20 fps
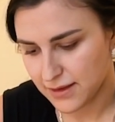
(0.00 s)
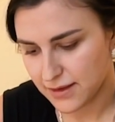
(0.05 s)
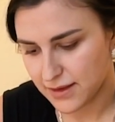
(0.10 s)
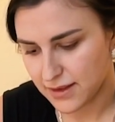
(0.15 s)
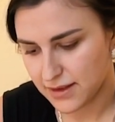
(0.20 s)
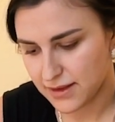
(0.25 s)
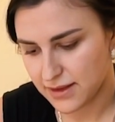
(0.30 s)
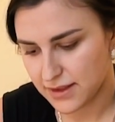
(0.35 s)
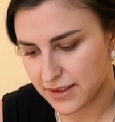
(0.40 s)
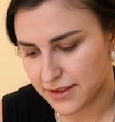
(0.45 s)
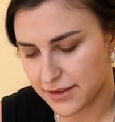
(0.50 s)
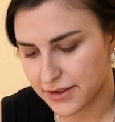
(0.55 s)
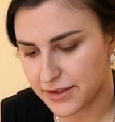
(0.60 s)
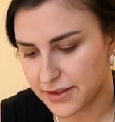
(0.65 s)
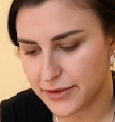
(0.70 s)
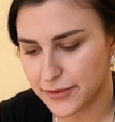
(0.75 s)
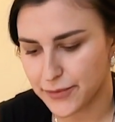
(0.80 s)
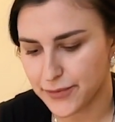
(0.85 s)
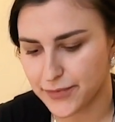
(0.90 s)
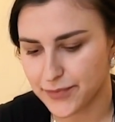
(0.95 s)
And there you
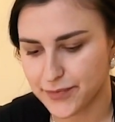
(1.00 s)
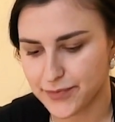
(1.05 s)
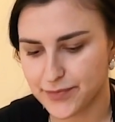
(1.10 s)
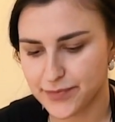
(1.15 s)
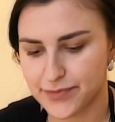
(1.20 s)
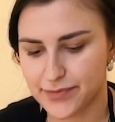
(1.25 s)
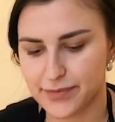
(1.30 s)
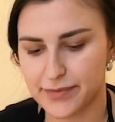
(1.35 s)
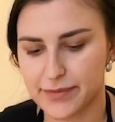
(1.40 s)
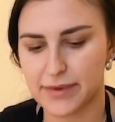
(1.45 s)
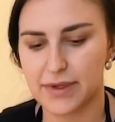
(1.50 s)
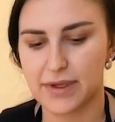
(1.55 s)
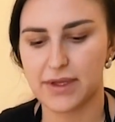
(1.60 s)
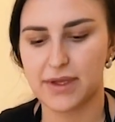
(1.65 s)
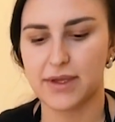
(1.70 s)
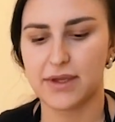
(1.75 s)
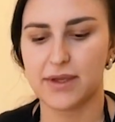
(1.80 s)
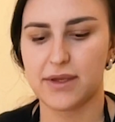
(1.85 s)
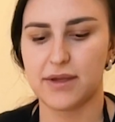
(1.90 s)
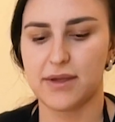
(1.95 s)
go.
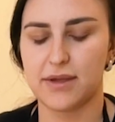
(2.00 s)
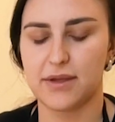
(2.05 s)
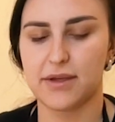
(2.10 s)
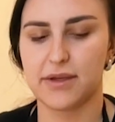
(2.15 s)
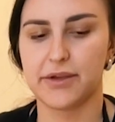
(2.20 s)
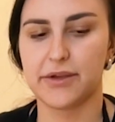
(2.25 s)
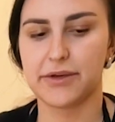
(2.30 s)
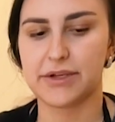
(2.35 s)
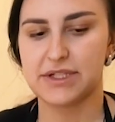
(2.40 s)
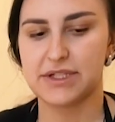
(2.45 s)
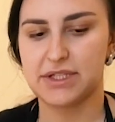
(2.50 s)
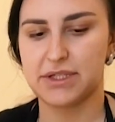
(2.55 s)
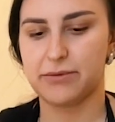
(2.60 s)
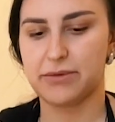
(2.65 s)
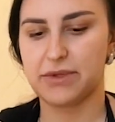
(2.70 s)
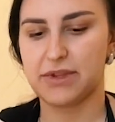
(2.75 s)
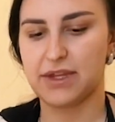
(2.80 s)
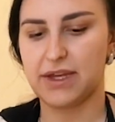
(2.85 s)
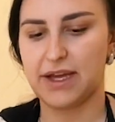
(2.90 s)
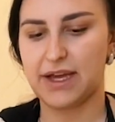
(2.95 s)
You're done
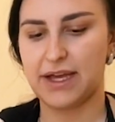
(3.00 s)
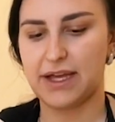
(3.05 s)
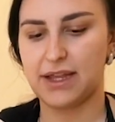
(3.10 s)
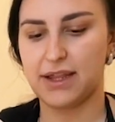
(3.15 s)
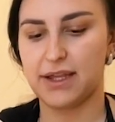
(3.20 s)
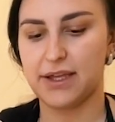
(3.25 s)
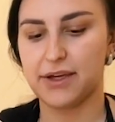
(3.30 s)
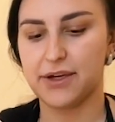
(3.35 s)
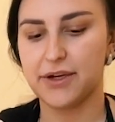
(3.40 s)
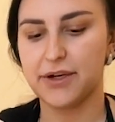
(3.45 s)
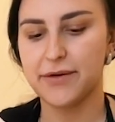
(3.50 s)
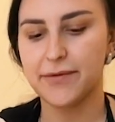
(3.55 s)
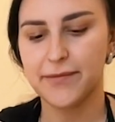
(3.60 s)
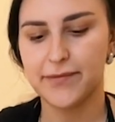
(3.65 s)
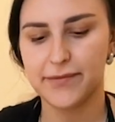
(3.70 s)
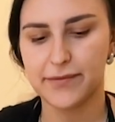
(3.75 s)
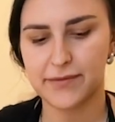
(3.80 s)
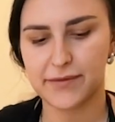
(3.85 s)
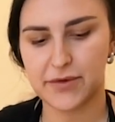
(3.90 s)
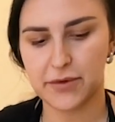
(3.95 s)
with the eyeliner.
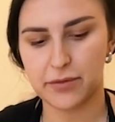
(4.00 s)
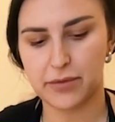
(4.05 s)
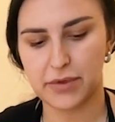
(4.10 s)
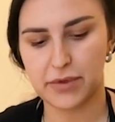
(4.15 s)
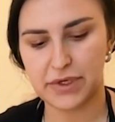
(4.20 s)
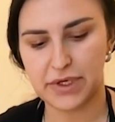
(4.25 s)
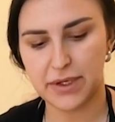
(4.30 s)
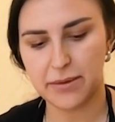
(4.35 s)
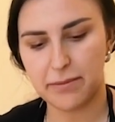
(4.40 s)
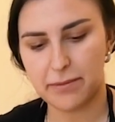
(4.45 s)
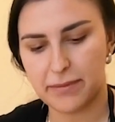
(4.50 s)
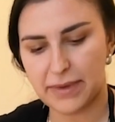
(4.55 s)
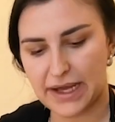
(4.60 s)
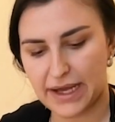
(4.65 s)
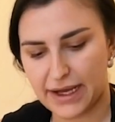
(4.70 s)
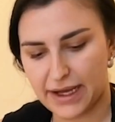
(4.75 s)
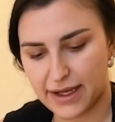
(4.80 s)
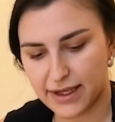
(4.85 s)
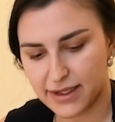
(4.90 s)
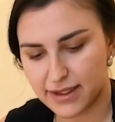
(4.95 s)
So put it
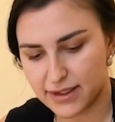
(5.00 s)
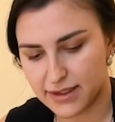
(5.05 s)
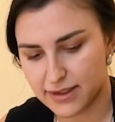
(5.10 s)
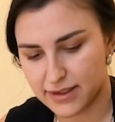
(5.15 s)
back.